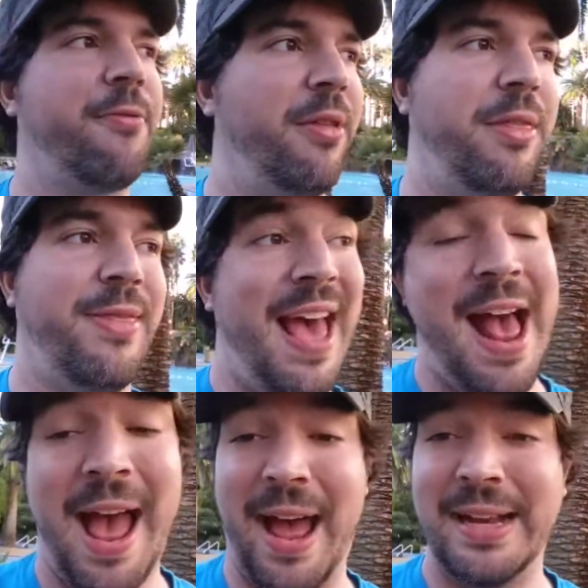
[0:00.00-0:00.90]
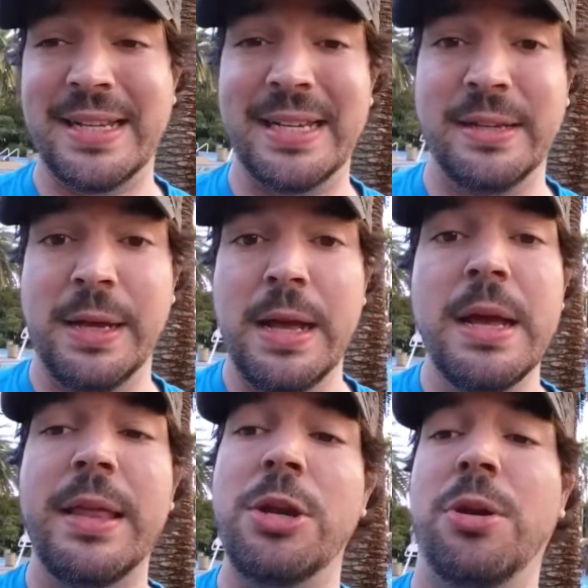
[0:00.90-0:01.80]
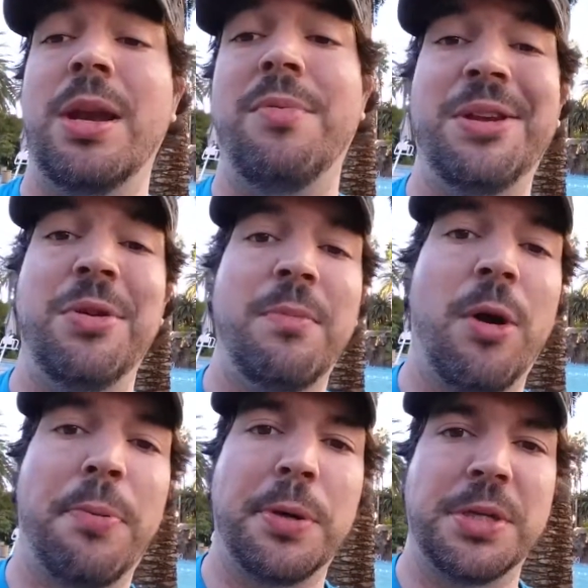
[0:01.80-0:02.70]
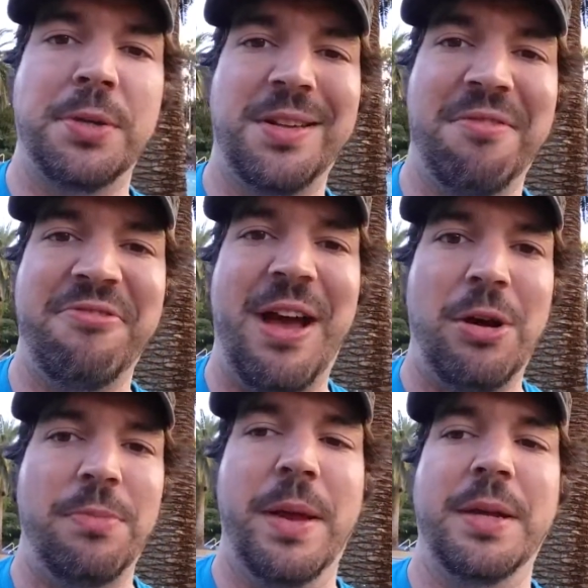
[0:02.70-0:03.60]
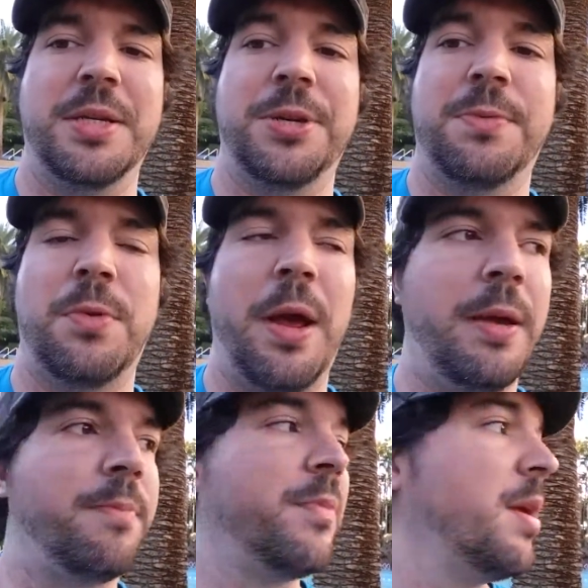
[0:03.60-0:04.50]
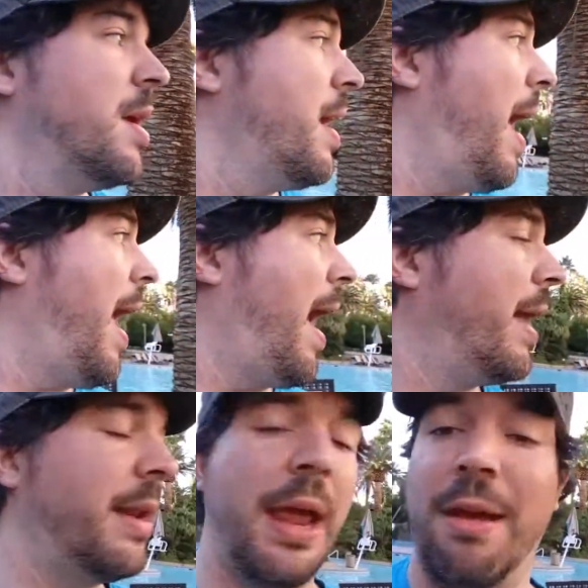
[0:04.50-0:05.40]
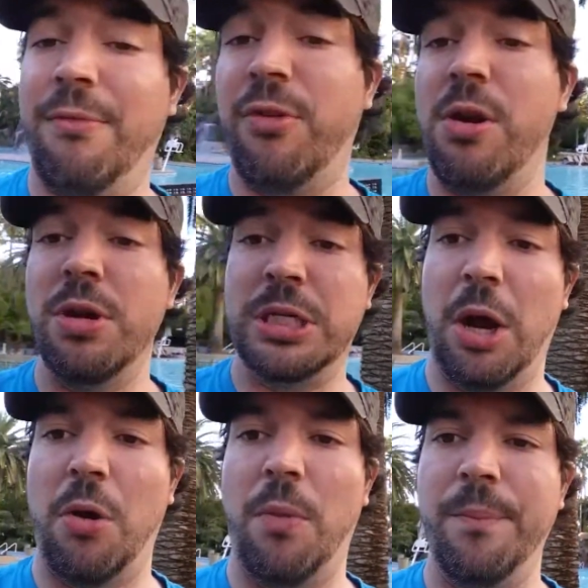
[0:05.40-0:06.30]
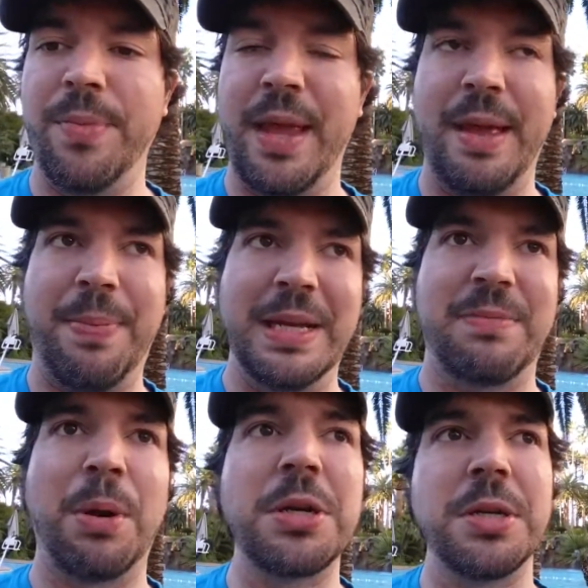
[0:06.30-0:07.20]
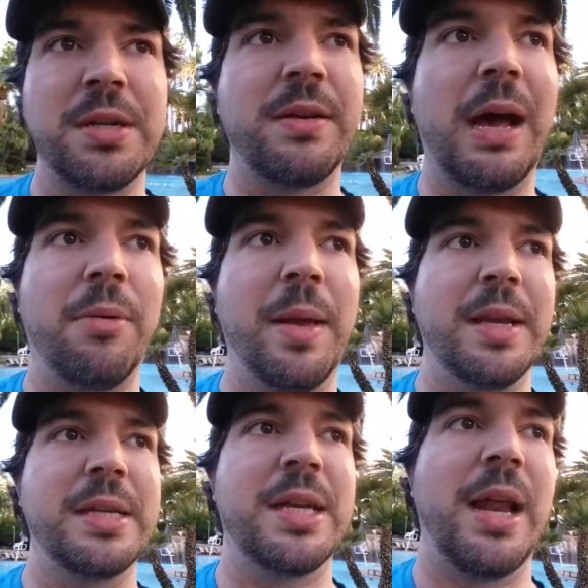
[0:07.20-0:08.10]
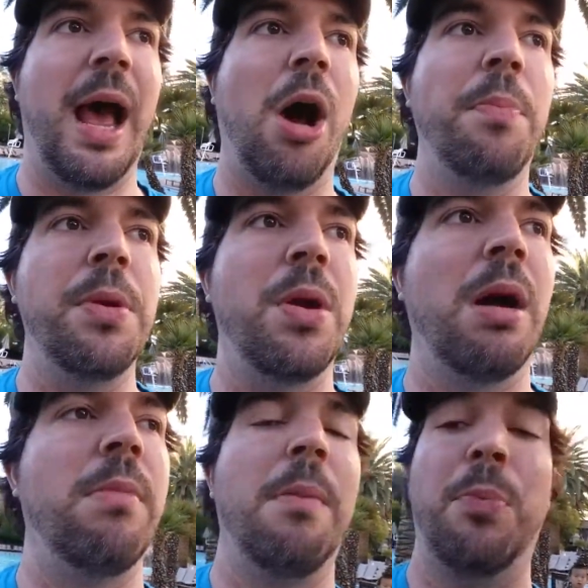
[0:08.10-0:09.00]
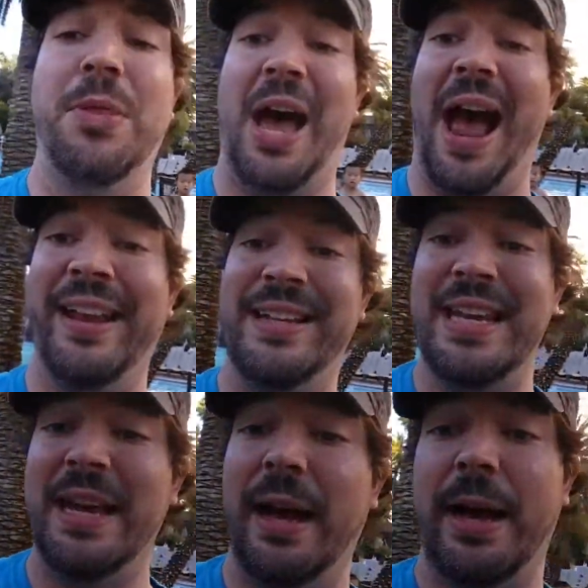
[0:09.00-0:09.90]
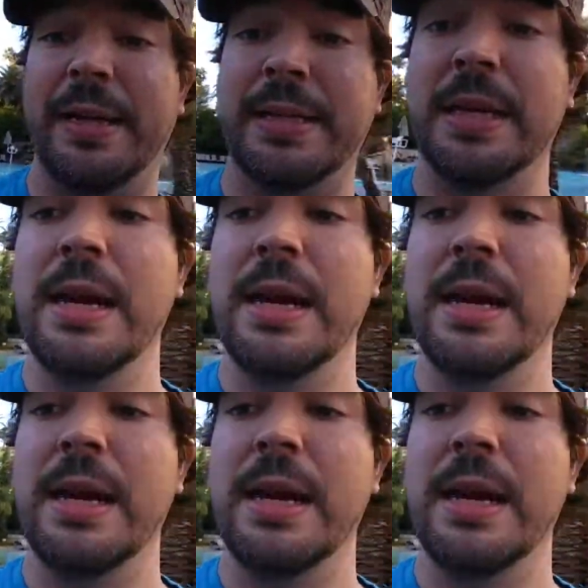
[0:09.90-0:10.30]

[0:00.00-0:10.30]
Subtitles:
for that, then you need to be doing more personal development, right? And because personal development is going to help you come up with the ideas